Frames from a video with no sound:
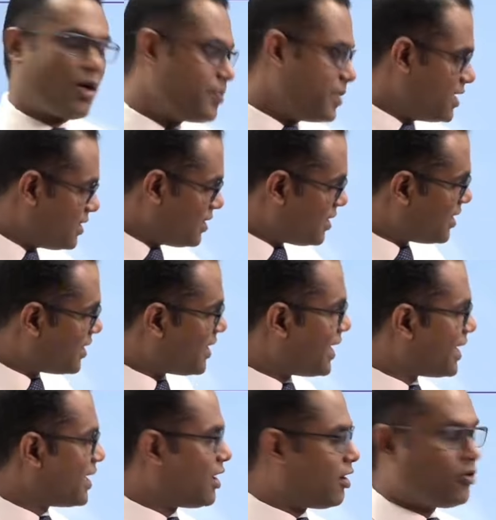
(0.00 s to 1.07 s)
have been
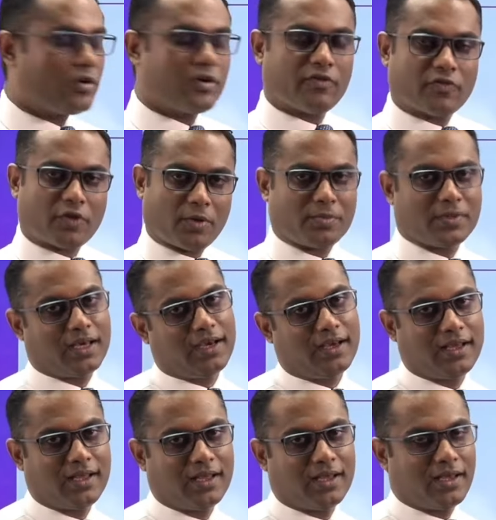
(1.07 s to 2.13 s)
taken out from
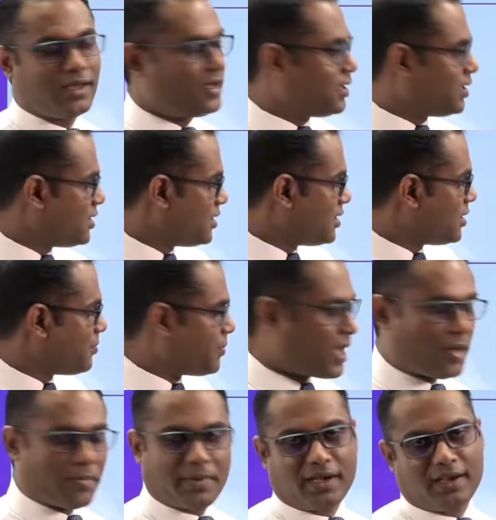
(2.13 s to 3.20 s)
the
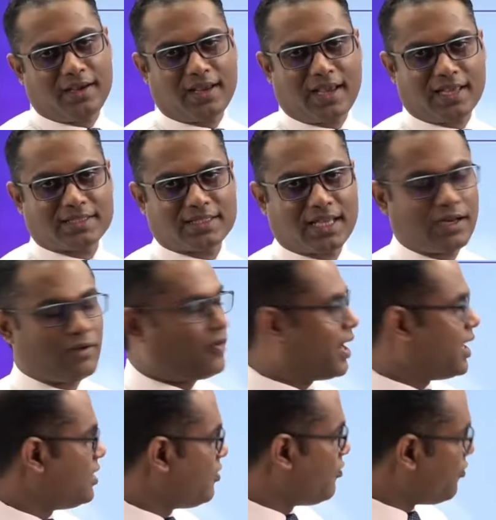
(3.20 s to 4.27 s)
paper
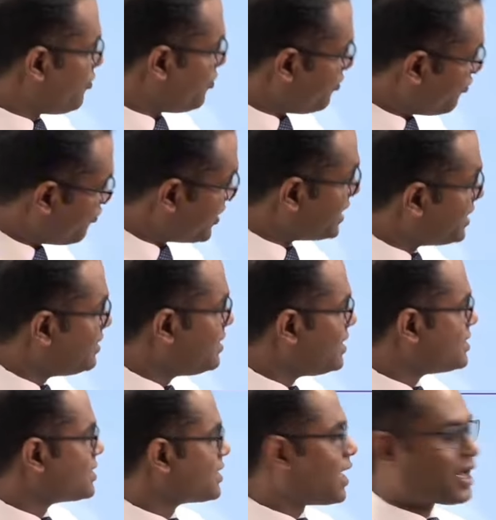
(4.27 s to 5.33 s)
SL1 with
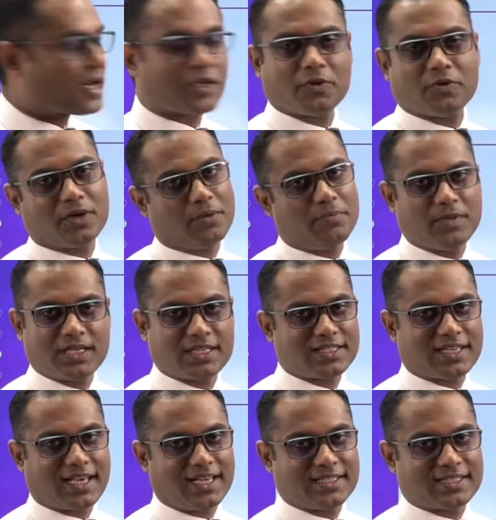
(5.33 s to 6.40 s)
this curriculum
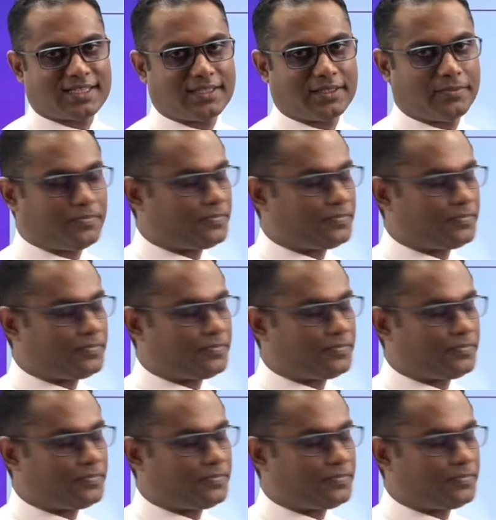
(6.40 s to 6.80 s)
change.